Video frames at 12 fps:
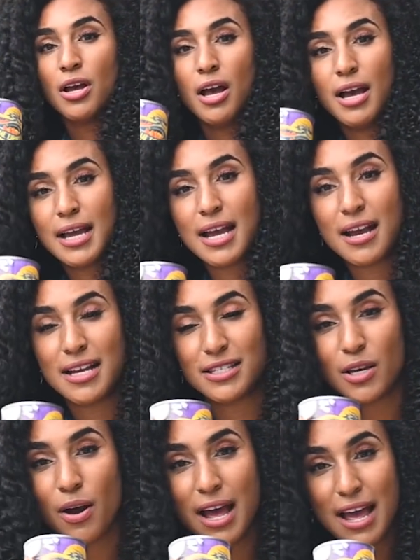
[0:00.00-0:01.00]
Okay guys,
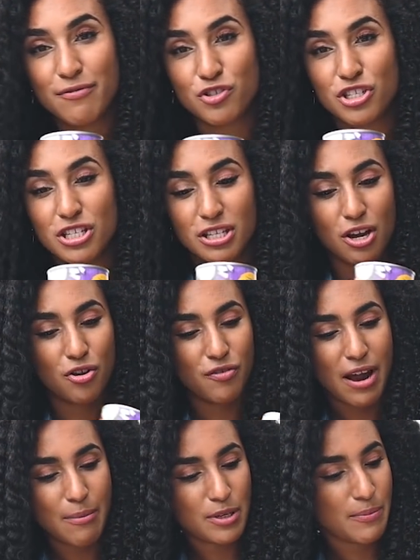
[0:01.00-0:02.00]
so I have just
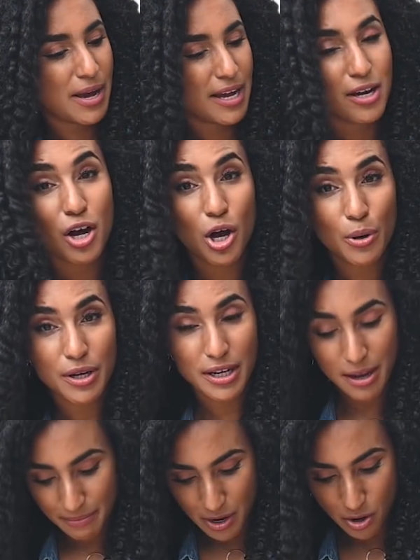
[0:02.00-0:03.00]
grabbed my
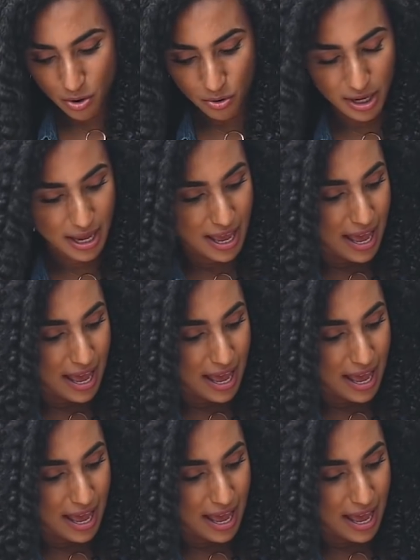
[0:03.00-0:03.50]
coconut milk,